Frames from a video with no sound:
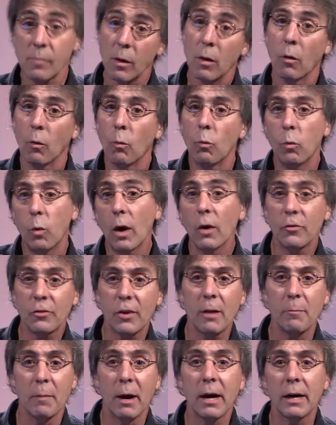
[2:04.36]
Well
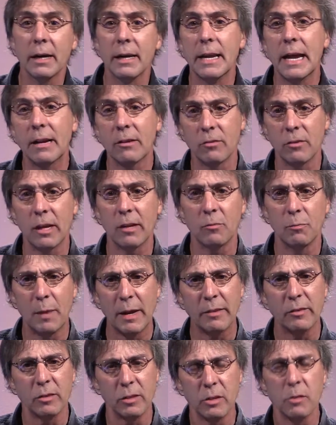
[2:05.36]
said, Mark, and that's
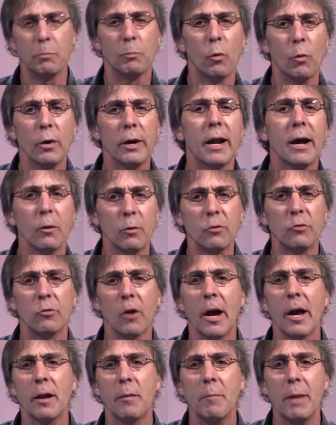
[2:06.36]
basically the point I was
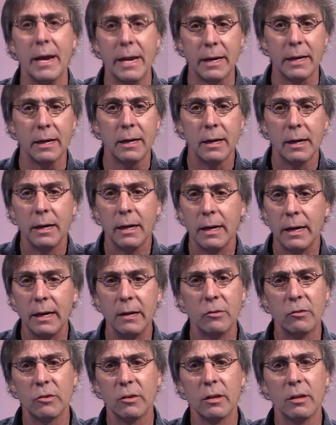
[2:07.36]
trying to make,
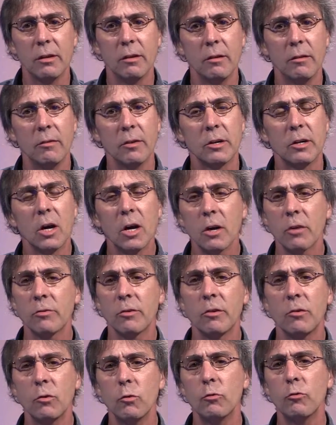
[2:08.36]
is the
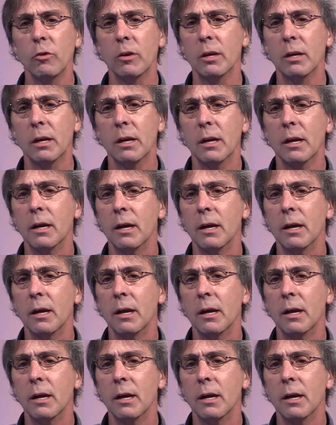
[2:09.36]
Constitution